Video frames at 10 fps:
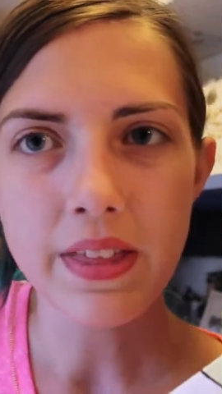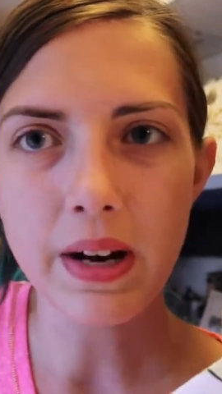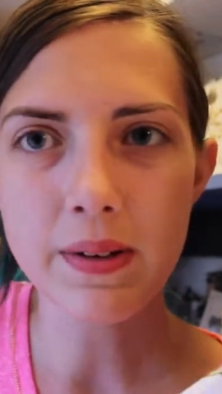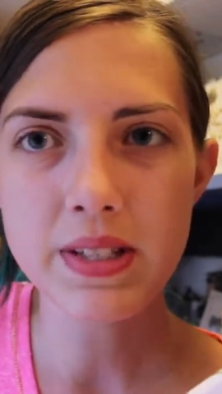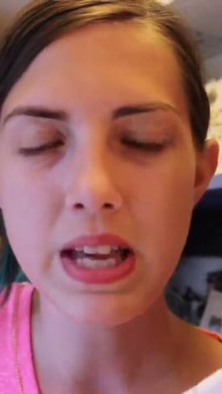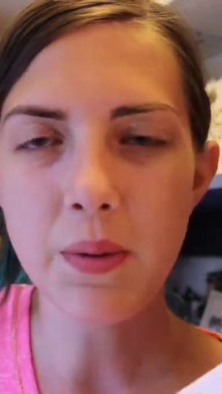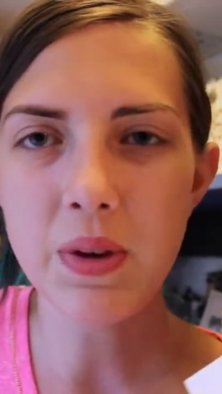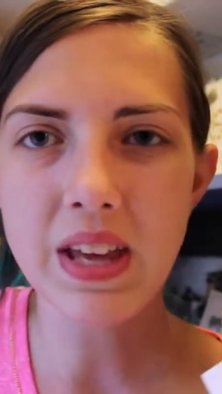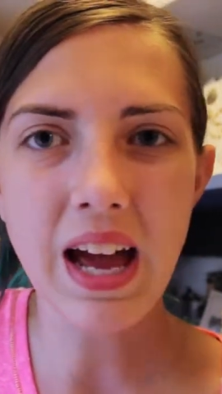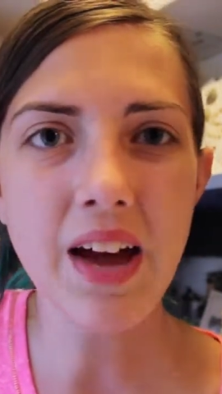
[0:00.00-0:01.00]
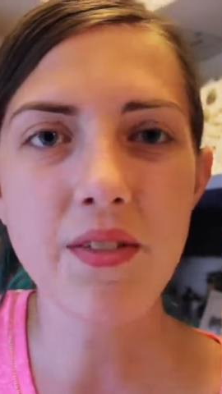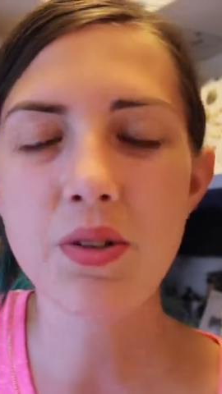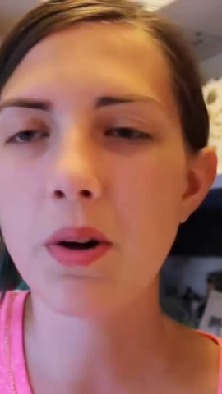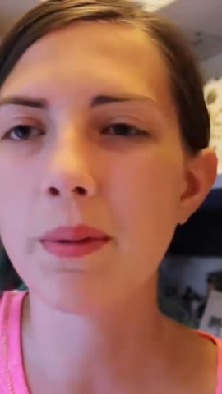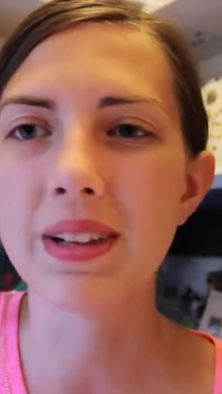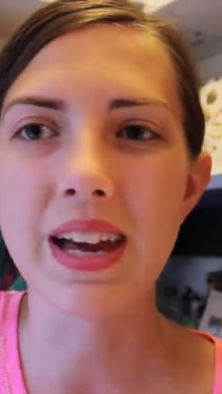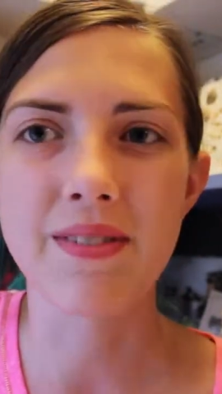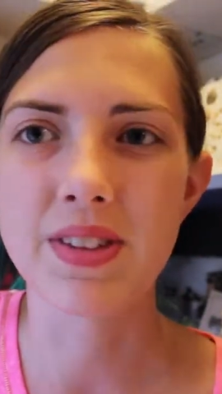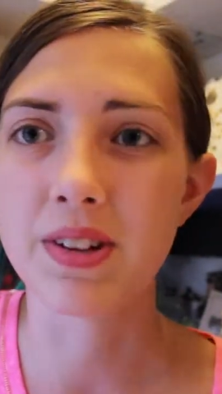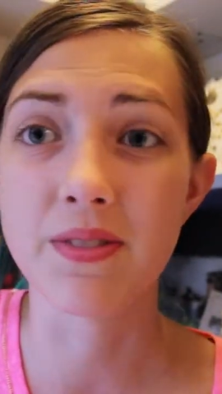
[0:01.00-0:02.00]
that I would say where they have a normal
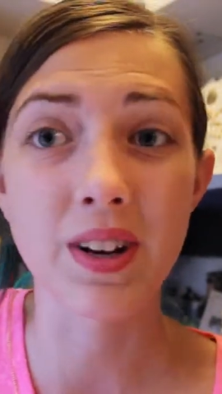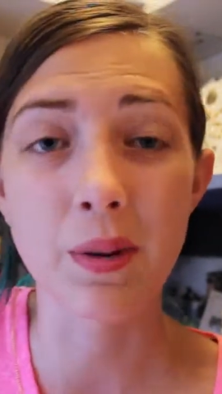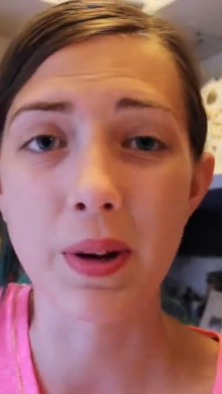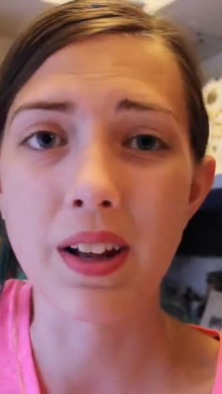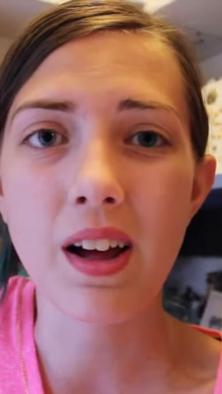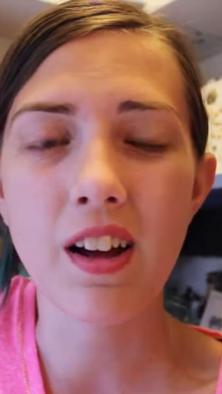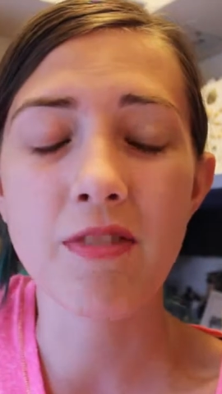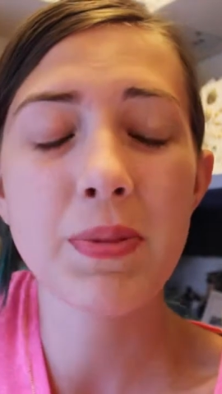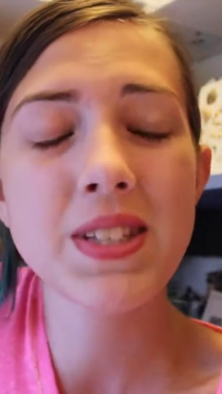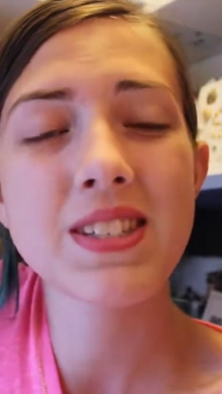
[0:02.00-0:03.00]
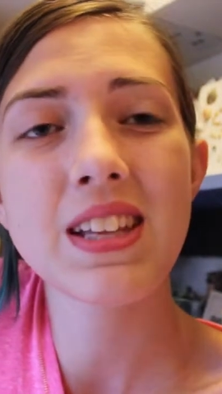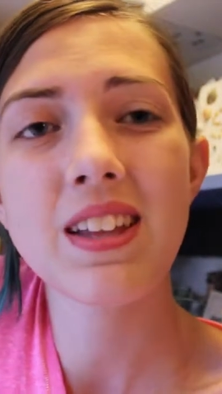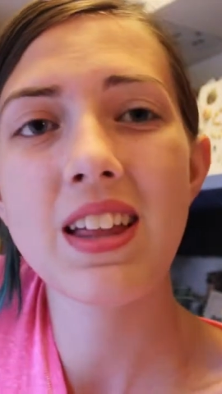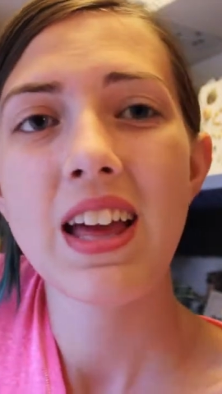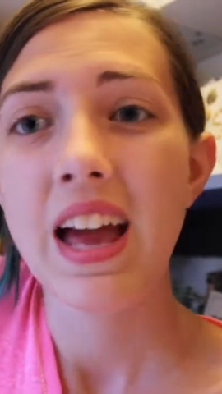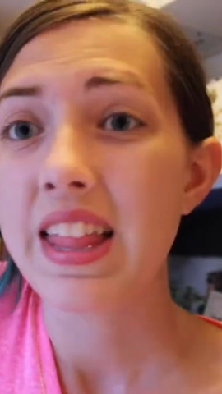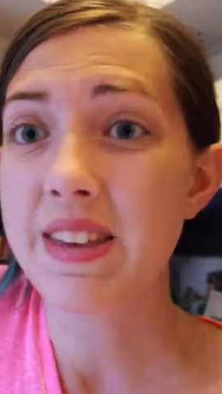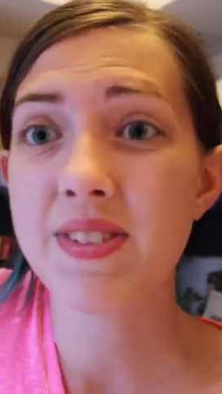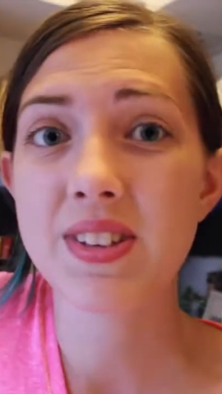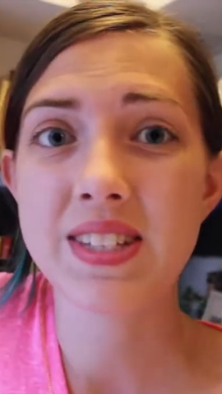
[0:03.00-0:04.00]
life and they're very well off, but still
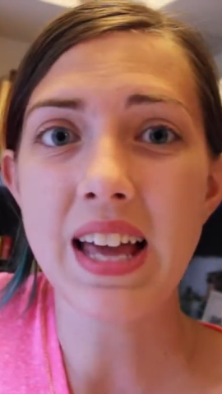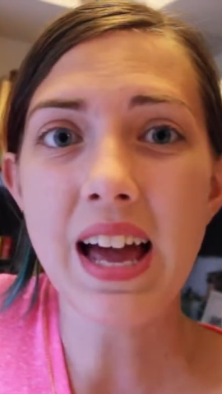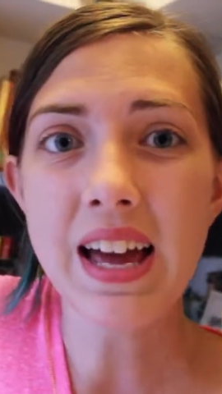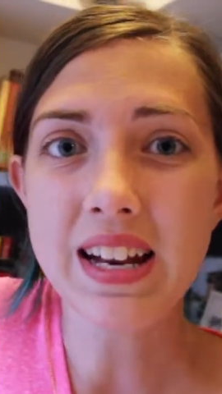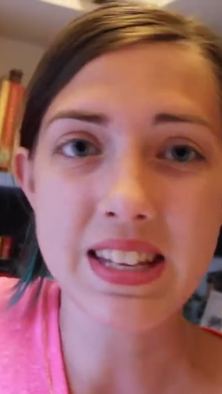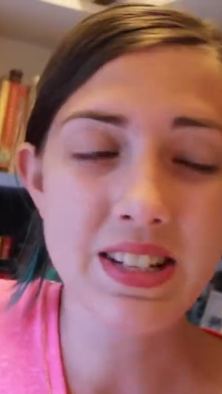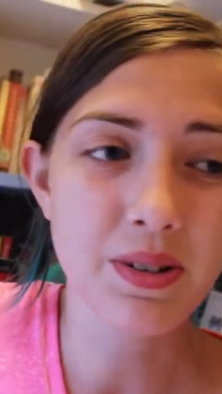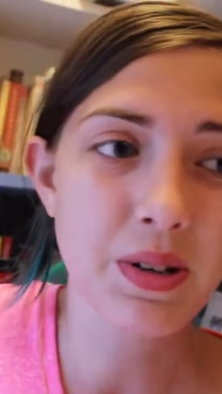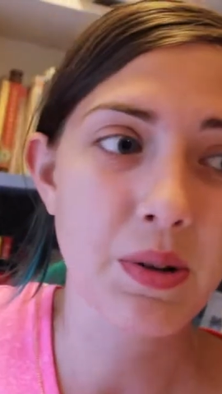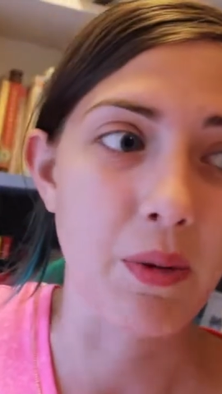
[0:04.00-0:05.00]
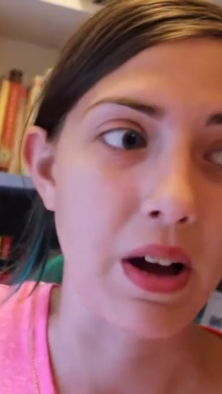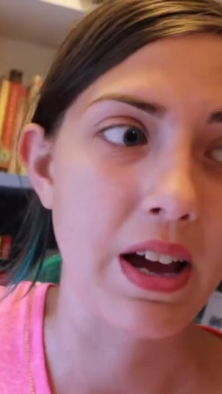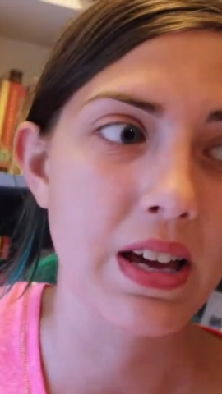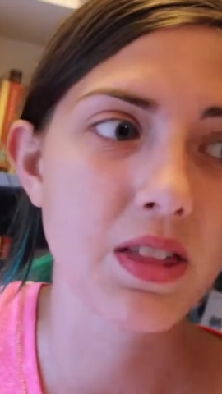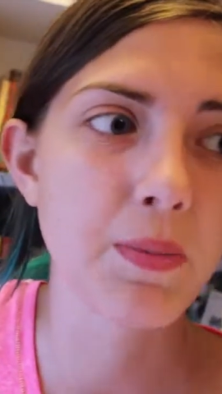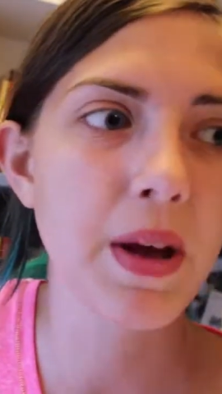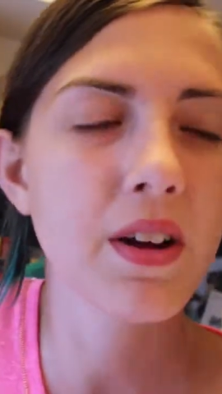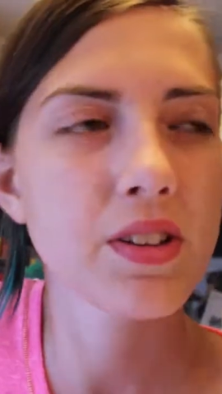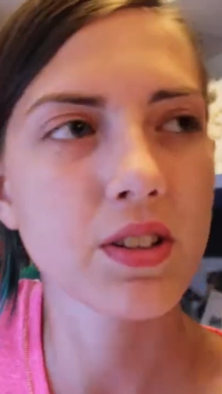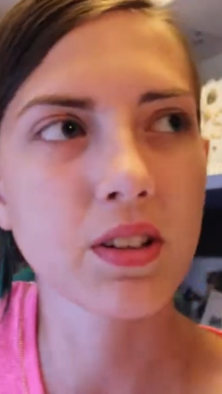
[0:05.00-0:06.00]
they feel sad and they don't know why, and the
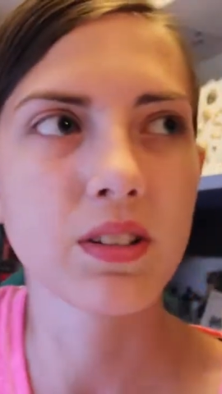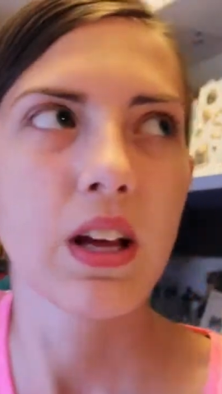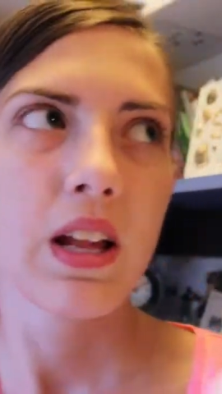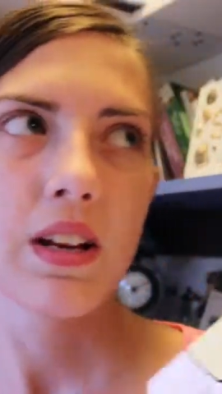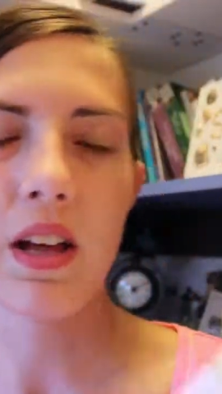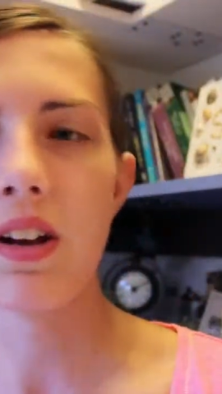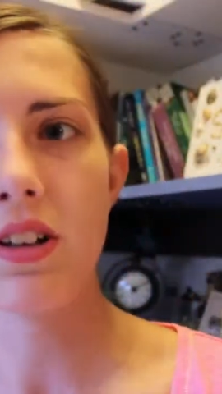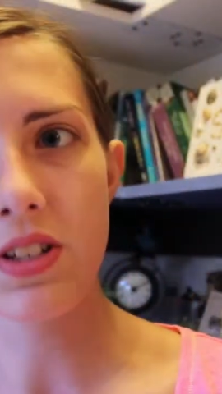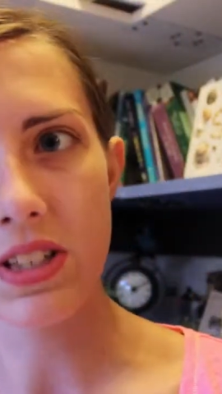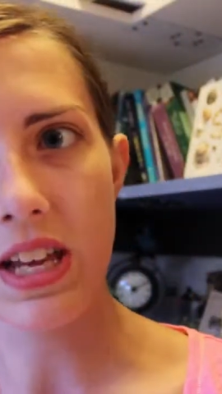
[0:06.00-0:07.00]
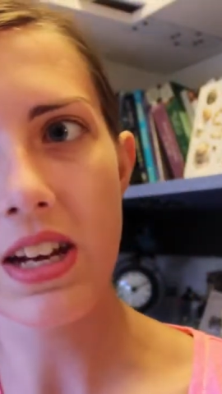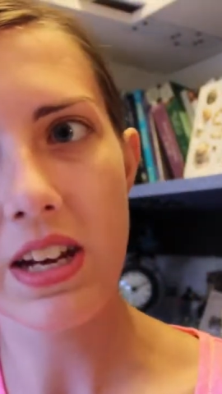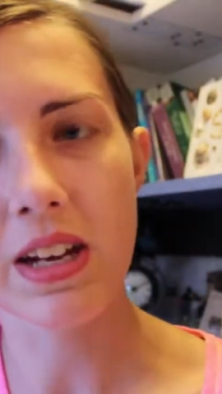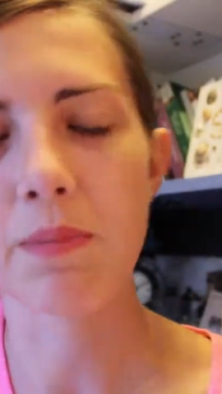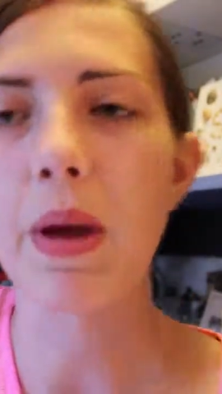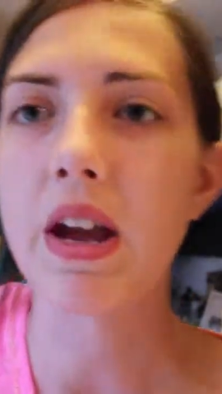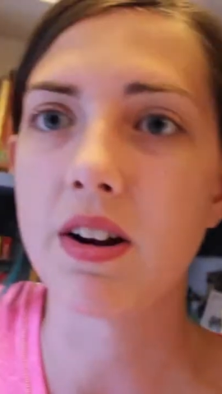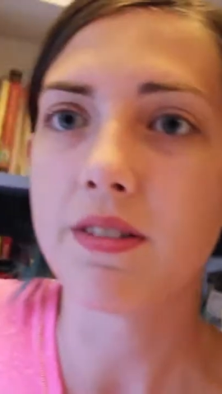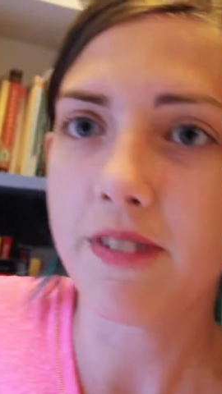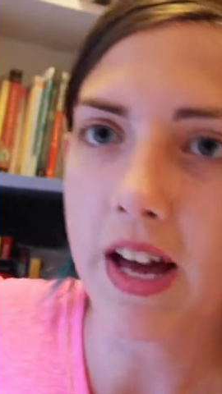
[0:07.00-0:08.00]
parents are not understanding in
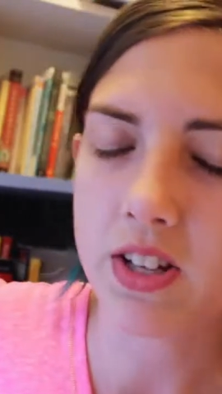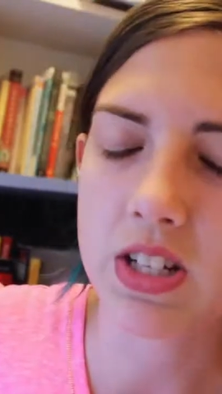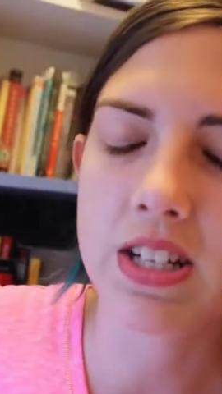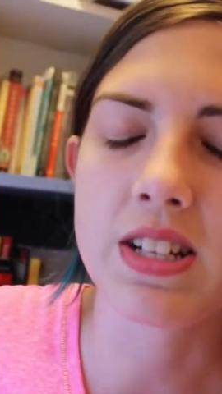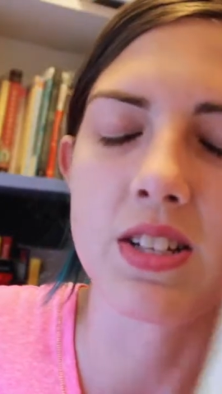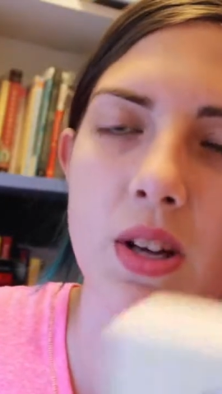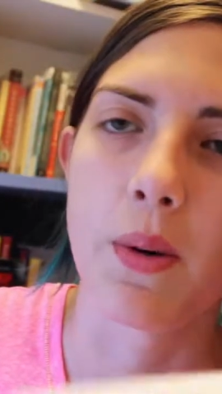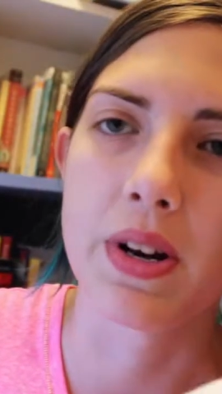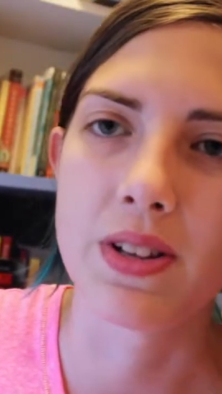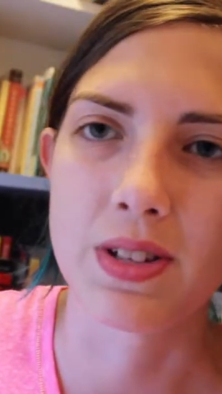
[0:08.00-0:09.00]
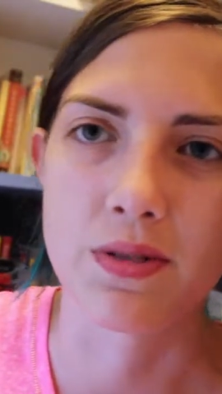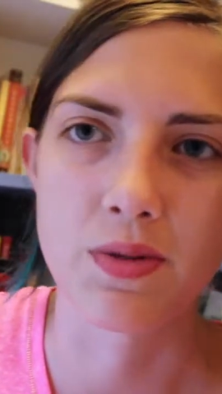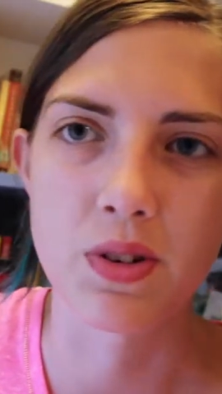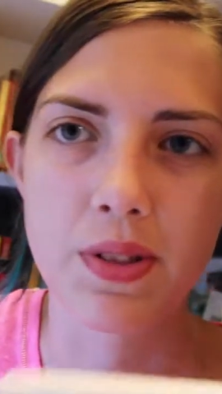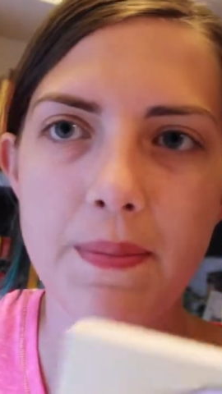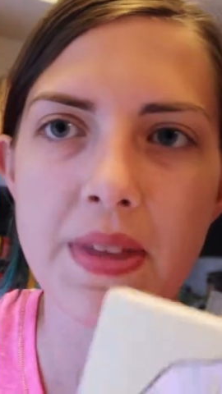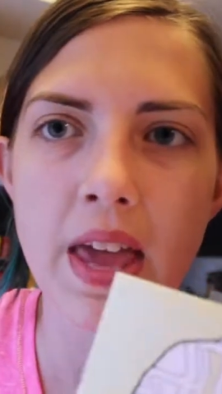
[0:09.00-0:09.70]
parent fashion, and so on and so forth.